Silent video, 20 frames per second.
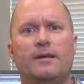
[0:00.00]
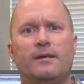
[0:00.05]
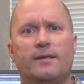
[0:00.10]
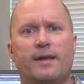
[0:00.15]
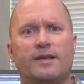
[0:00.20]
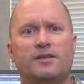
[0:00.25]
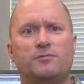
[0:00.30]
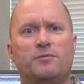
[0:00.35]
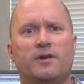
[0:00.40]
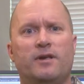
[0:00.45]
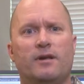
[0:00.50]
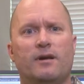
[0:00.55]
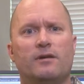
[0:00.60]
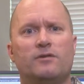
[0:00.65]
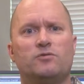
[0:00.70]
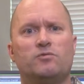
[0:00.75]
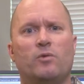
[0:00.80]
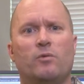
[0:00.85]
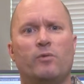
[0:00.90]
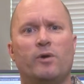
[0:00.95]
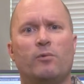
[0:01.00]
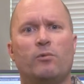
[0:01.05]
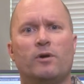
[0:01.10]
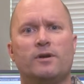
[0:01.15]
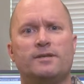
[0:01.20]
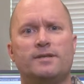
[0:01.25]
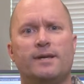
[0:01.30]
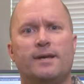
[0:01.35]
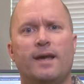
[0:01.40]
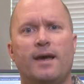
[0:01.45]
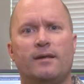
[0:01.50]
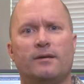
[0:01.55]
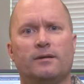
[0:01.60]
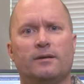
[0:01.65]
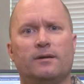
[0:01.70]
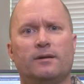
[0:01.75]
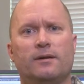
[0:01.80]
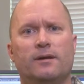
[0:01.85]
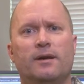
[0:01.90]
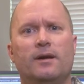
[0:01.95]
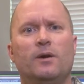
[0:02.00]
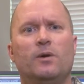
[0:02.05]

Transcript: That's because when we work together,